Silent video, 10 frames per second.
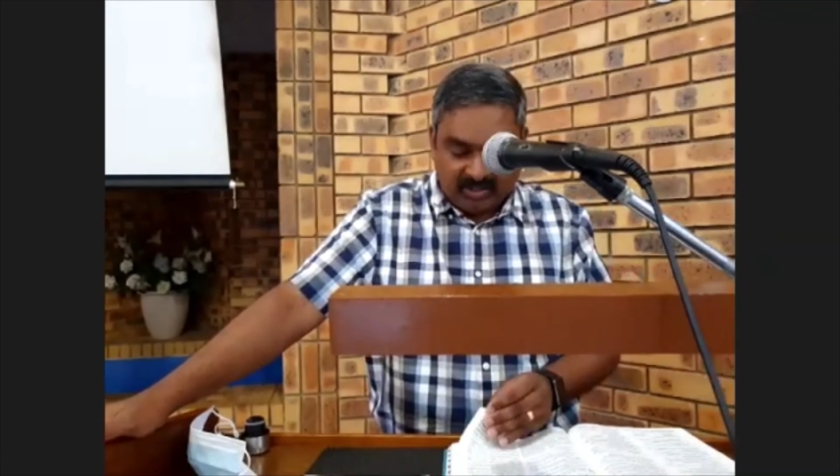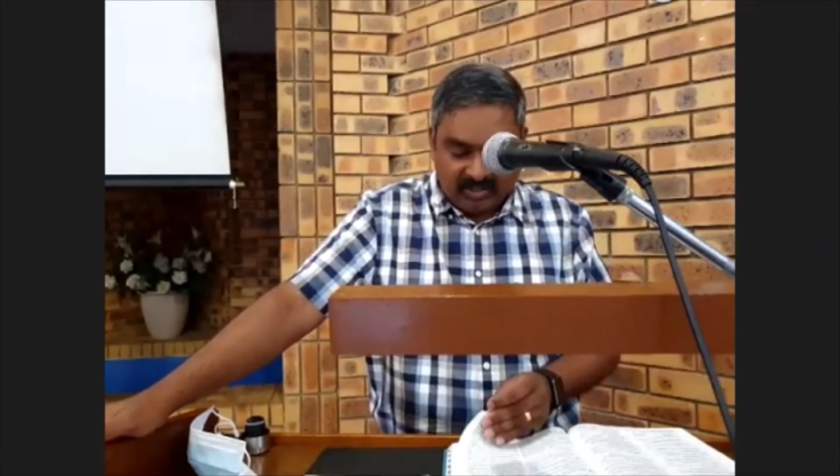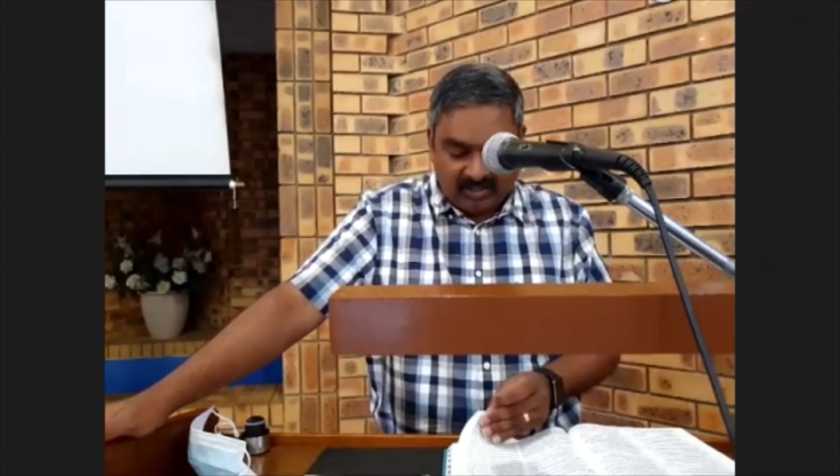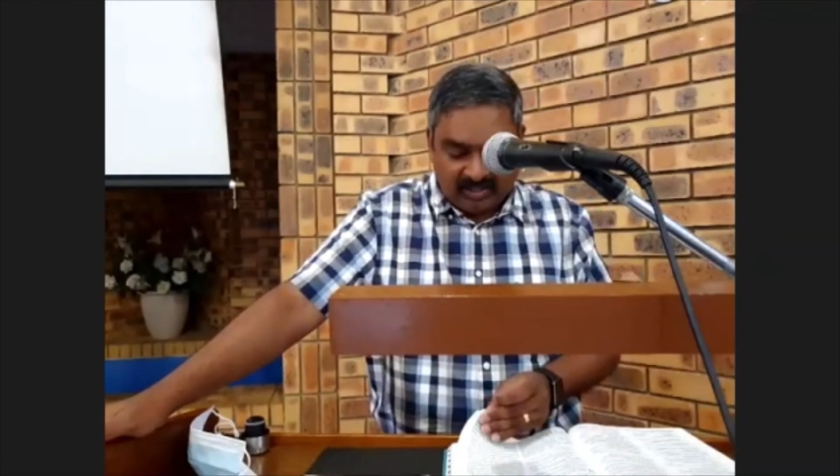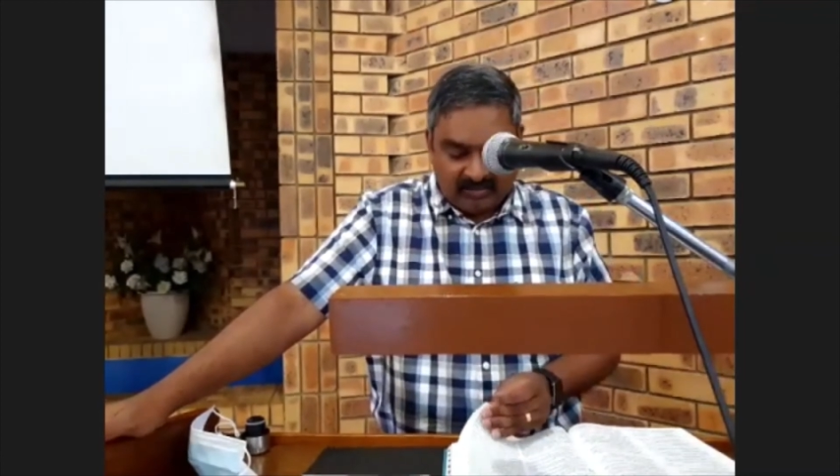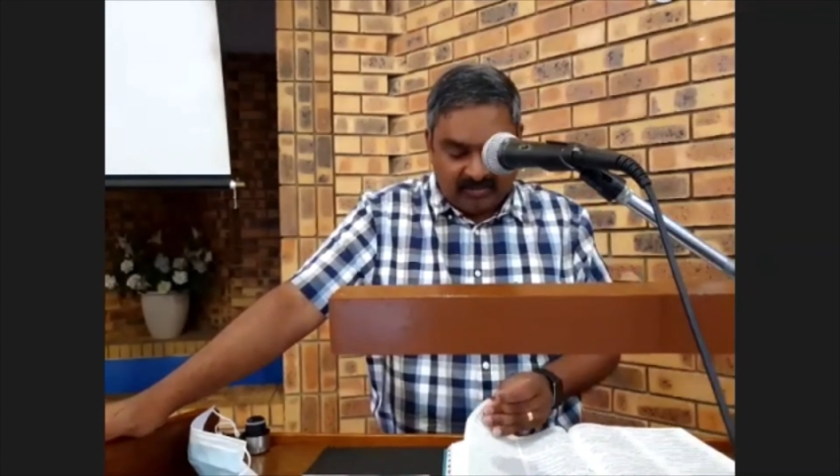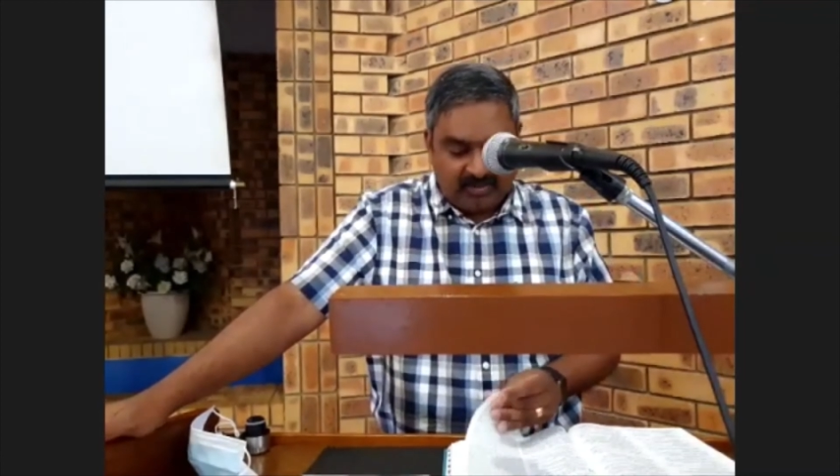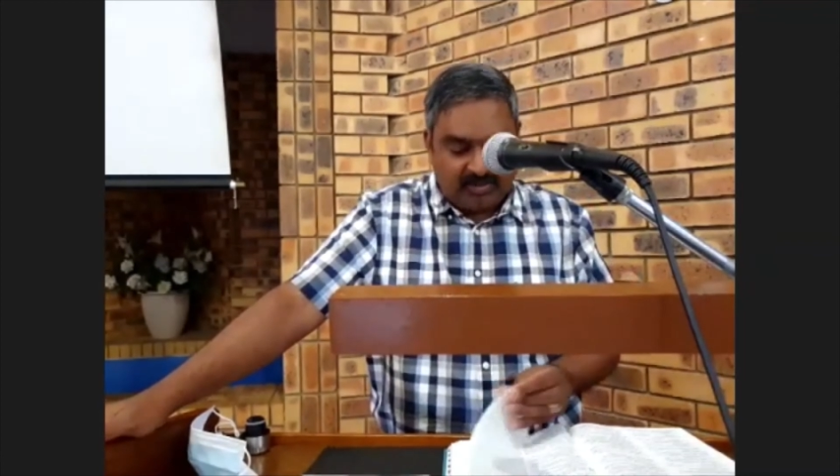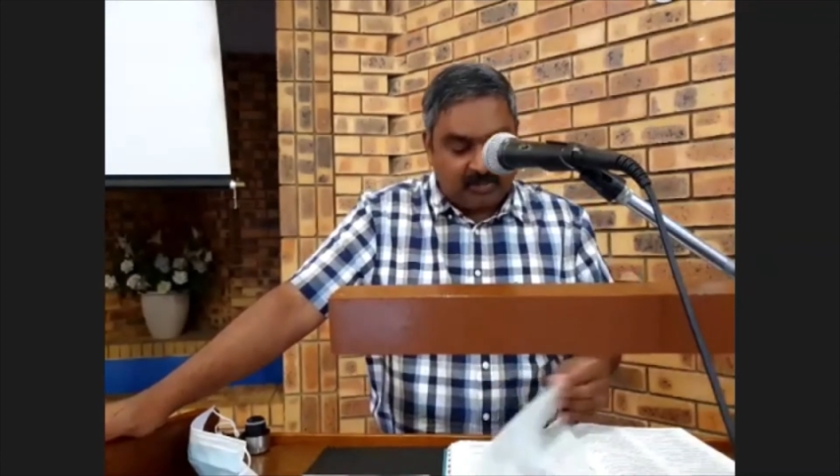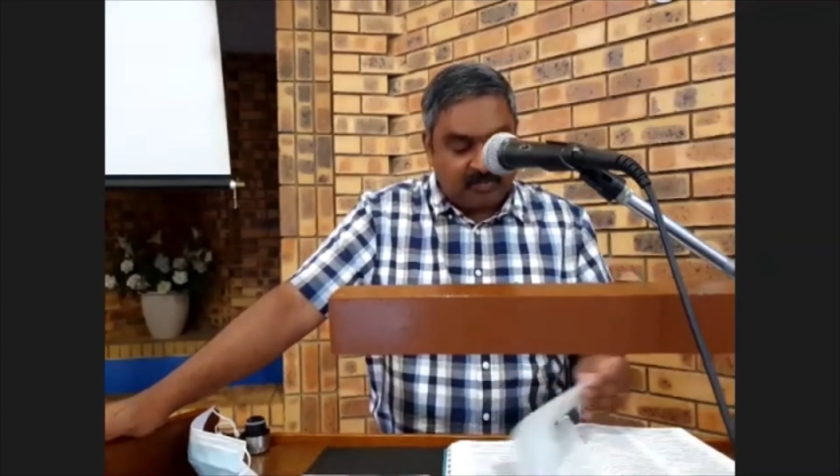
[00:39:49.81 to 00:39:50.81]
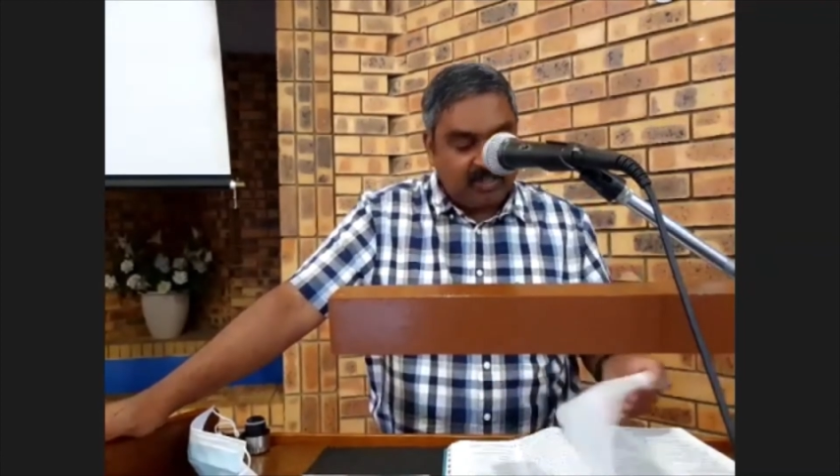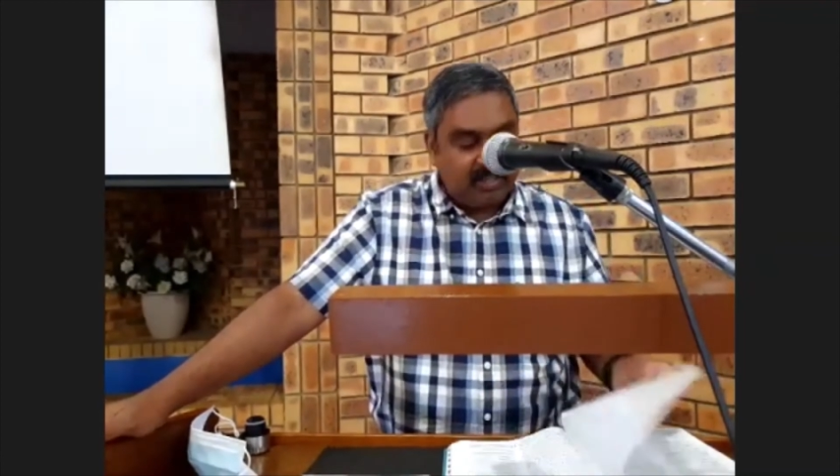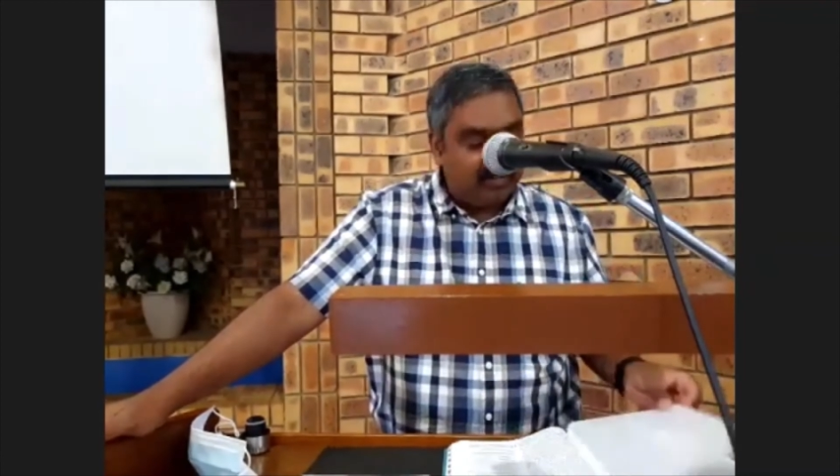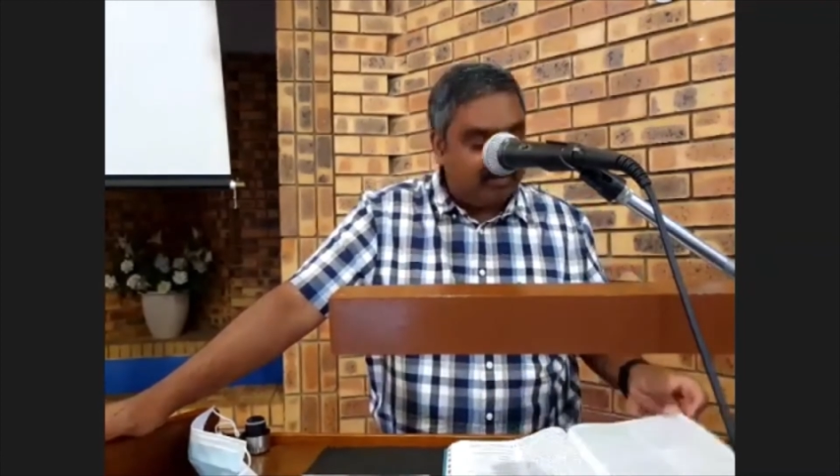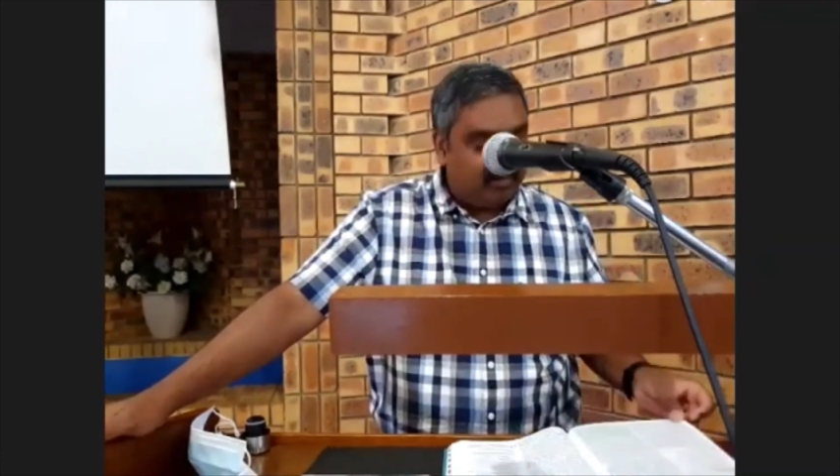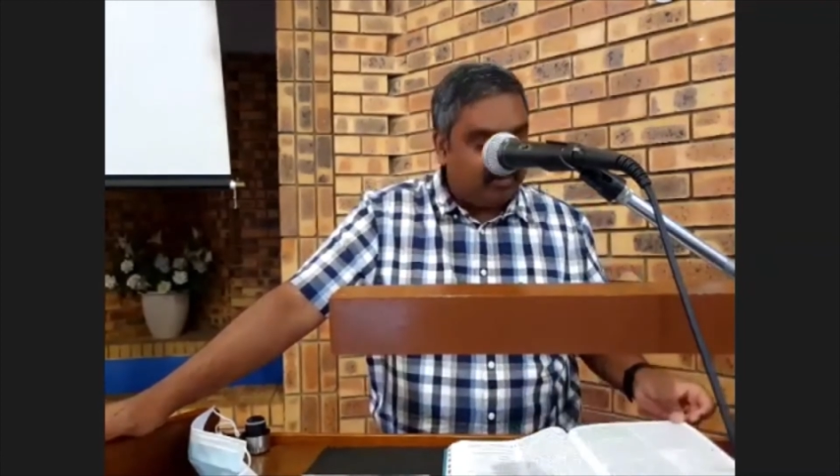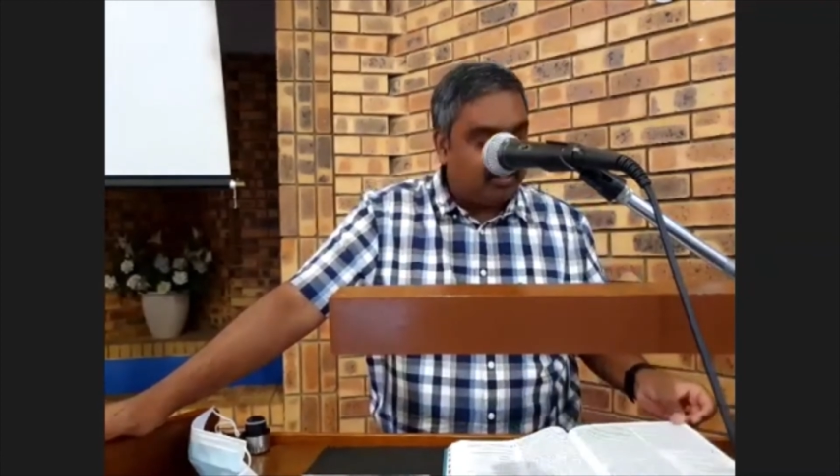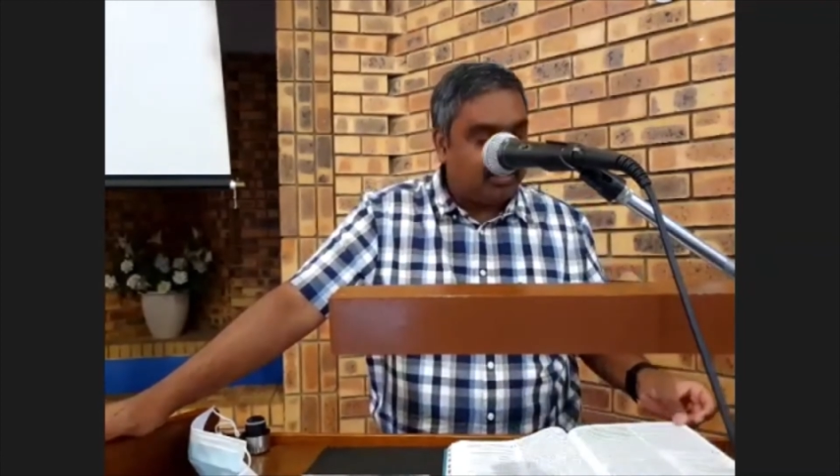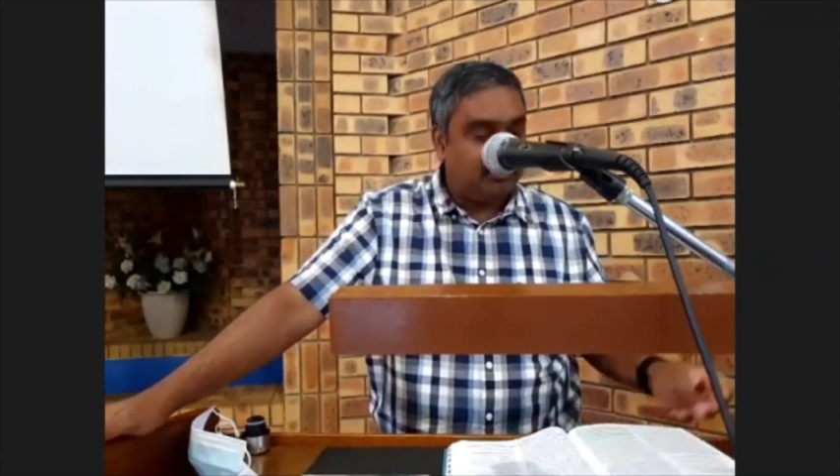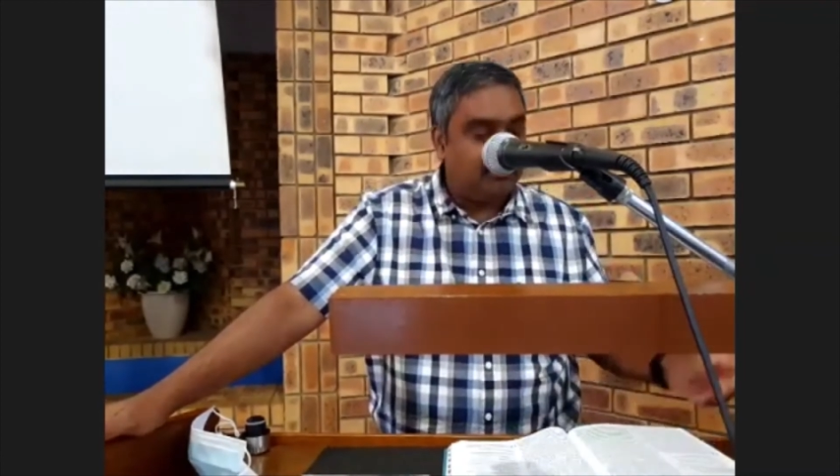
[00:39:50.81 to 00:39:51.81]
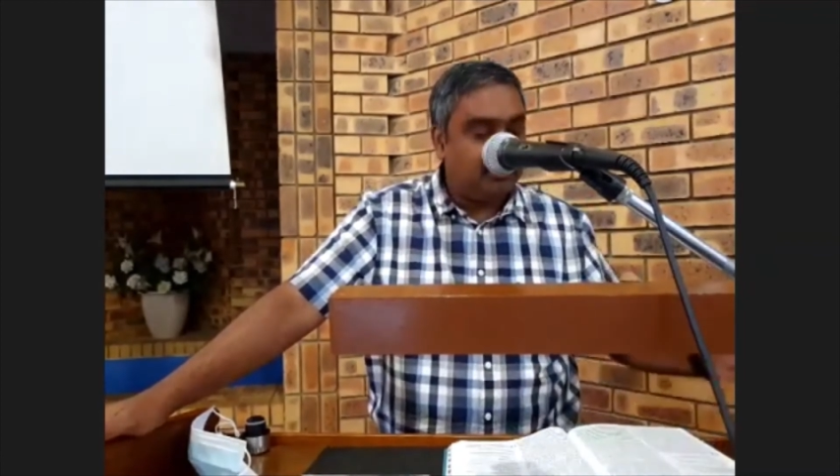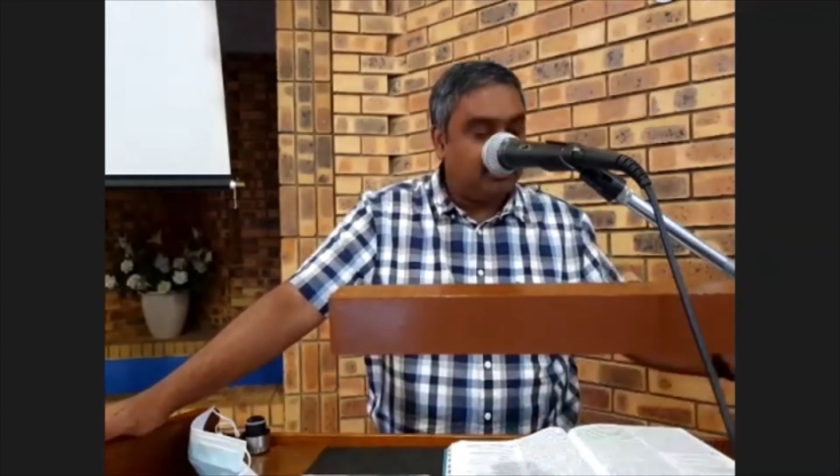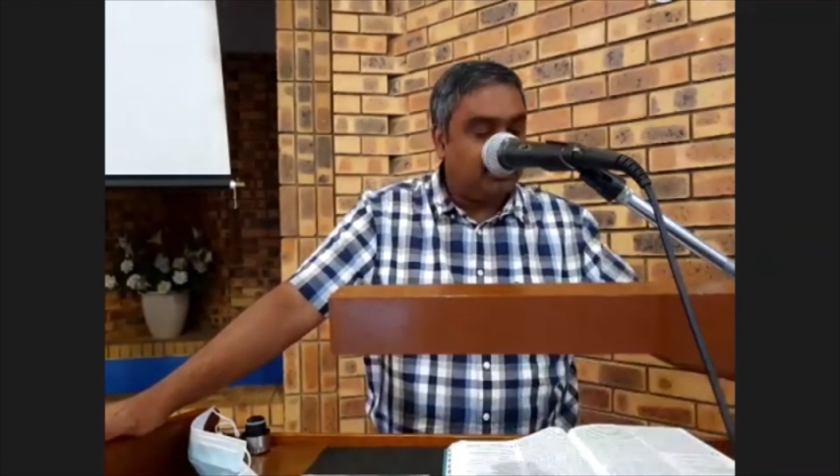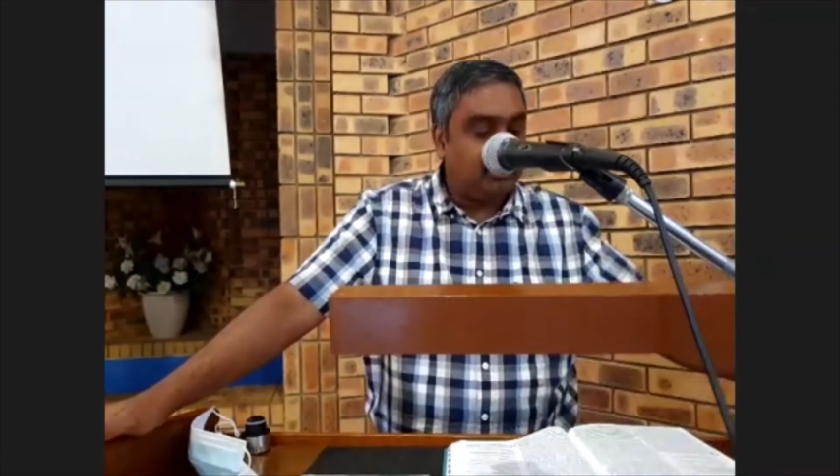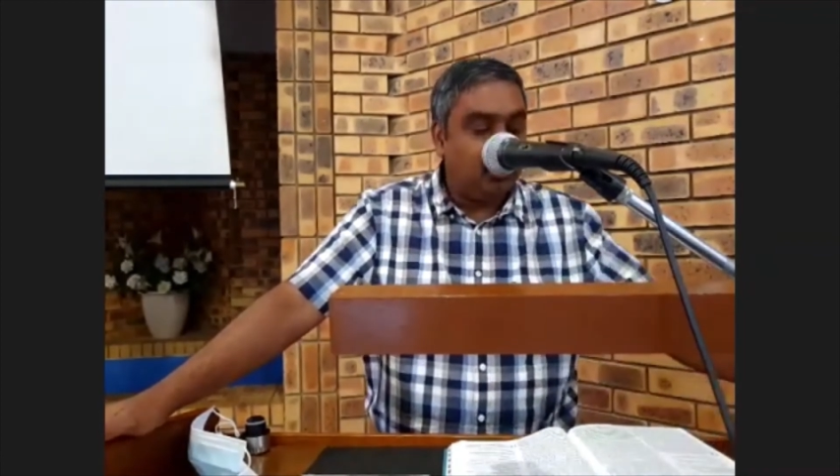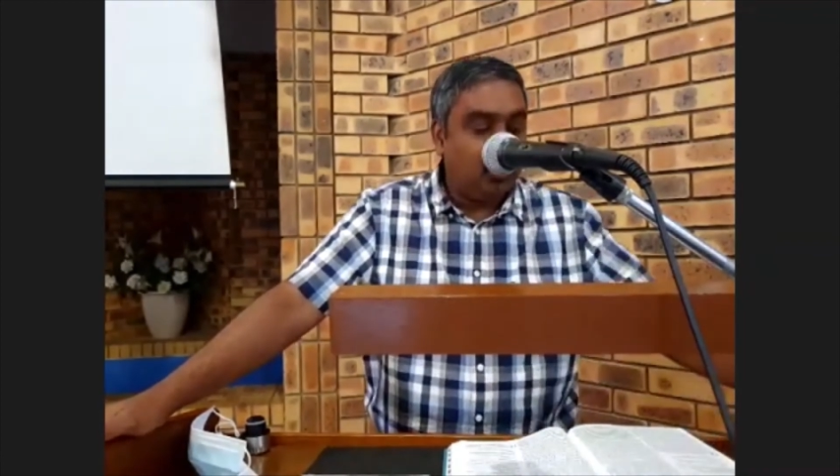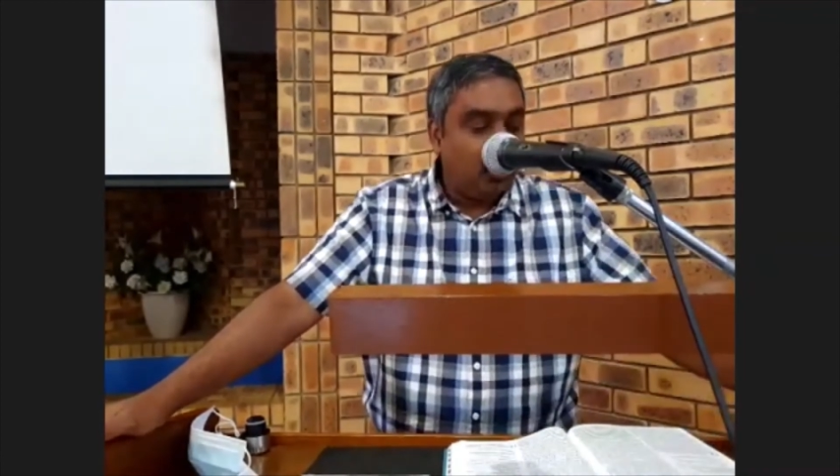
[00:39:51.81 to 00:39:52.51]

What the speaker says: Then chapter 11, verse 17.